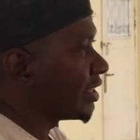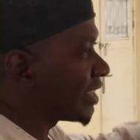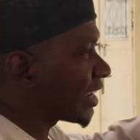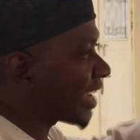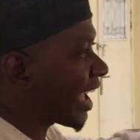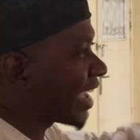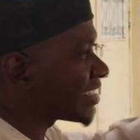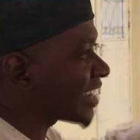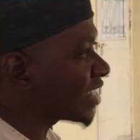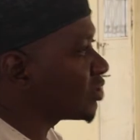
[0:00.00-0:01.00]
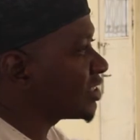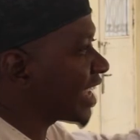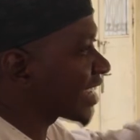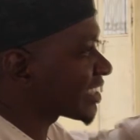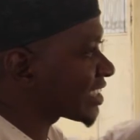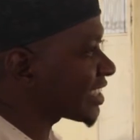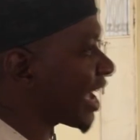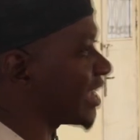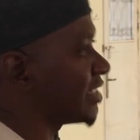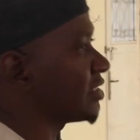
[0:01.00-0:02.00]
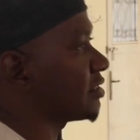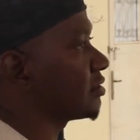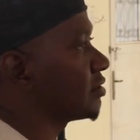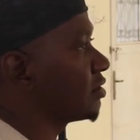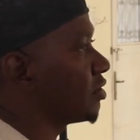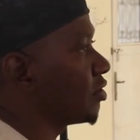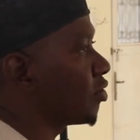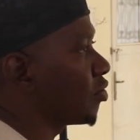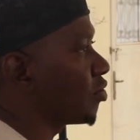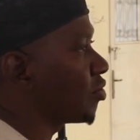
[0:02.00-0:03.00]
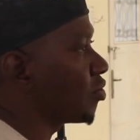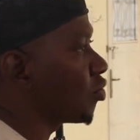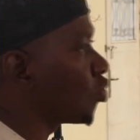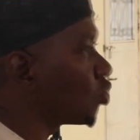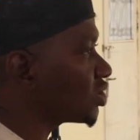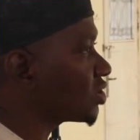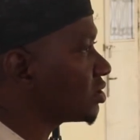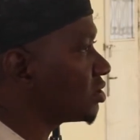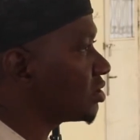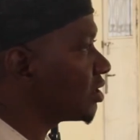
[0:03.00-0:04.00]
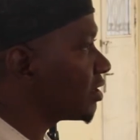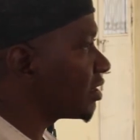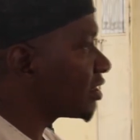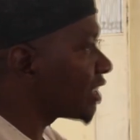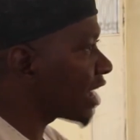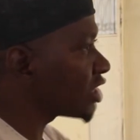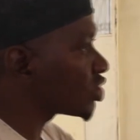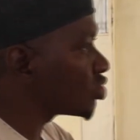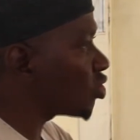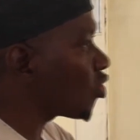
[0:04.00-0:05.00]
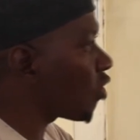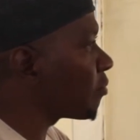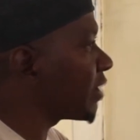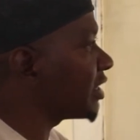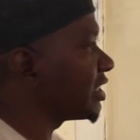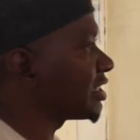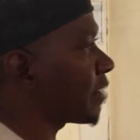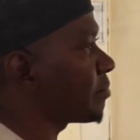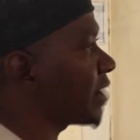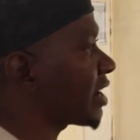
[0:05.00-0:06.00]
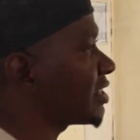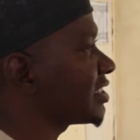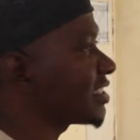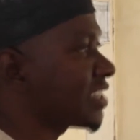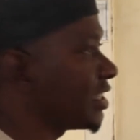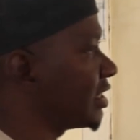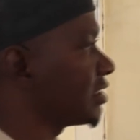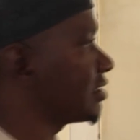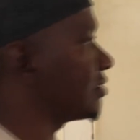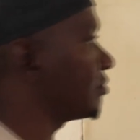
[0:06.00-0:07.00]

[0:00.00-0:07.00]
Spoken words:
that are entitled to exercise, whose there is no government interference in it.